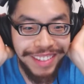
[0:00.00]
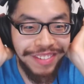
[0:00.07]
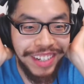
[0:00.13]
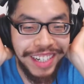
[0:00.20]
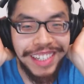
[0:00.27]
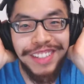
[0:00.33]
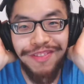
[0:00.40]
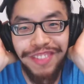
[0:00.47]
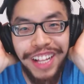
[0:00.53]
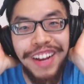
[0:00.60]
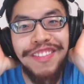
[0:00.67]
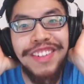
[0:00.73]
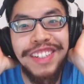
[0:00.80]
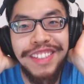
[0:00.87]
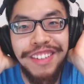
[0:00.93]
because
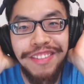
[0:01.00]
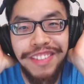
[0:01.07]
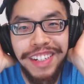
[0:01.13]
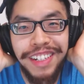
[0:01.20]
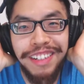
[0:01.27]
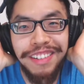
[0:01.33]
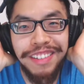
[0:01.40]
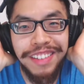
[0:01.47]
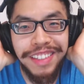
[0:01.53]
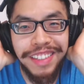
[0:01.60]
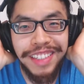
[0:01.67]
Blockbuster Video